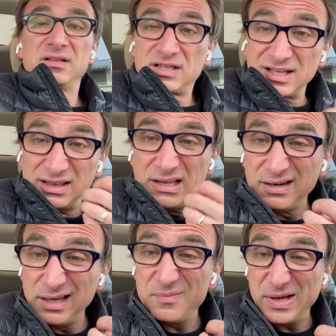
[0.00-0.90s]
to
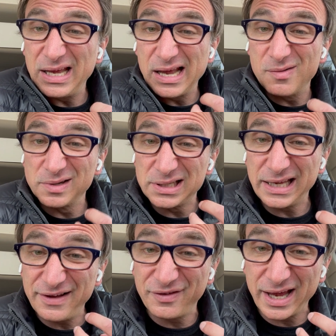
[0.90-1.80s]
literally being able to
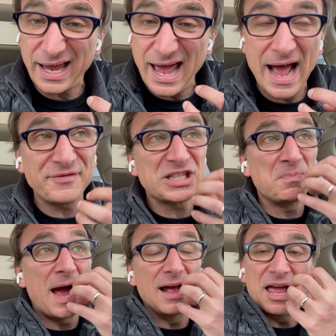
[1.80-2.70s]
give like a half smile.